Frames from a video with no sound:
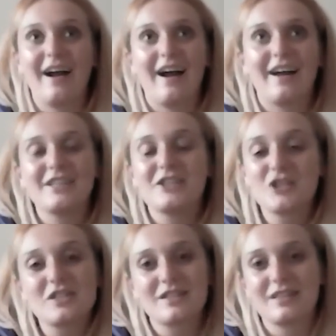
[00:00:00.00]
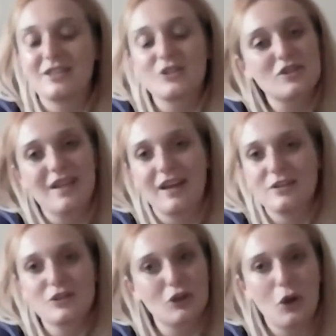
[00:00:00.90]
And it's just
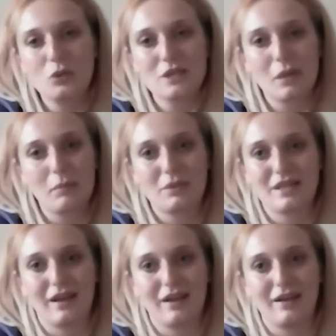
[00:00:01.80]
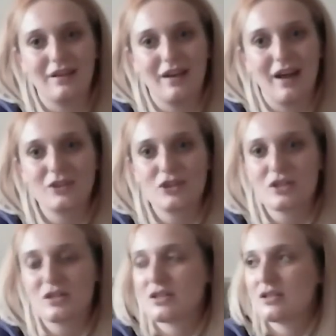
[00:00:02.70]
getting to know somebody and
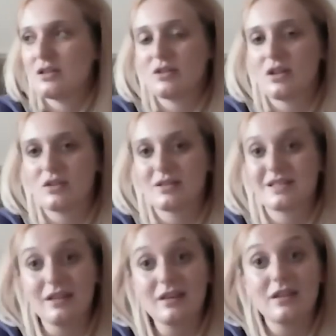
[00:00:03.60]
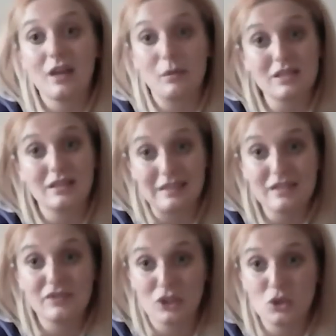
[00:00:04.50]
just seeing them as an
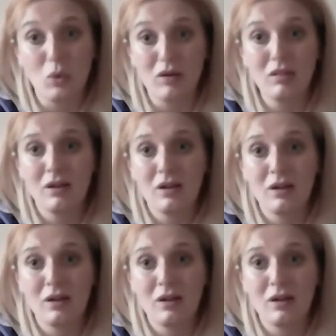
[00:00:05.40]
individual.